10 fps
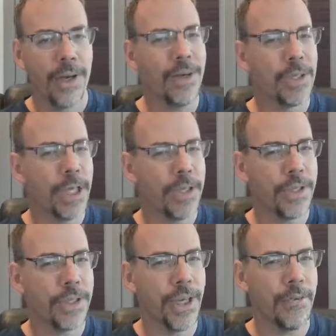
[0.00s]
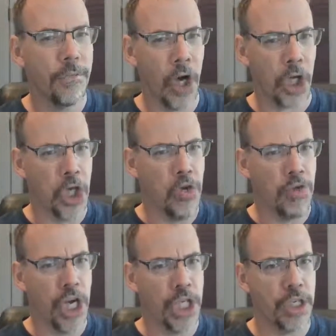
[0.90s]
Jed, you just said, fuck you,
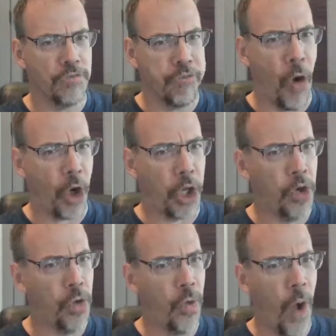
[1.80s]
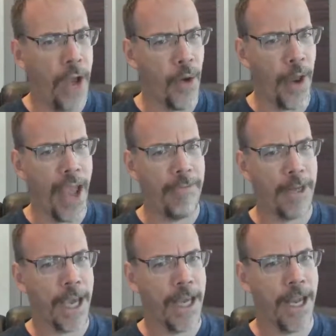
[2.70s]
Jason, fuck you. I don't
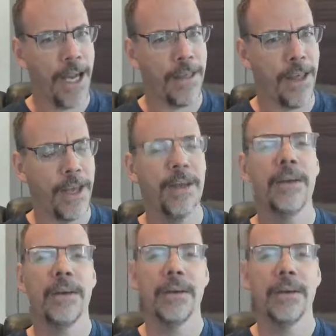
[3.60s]
advocate anything.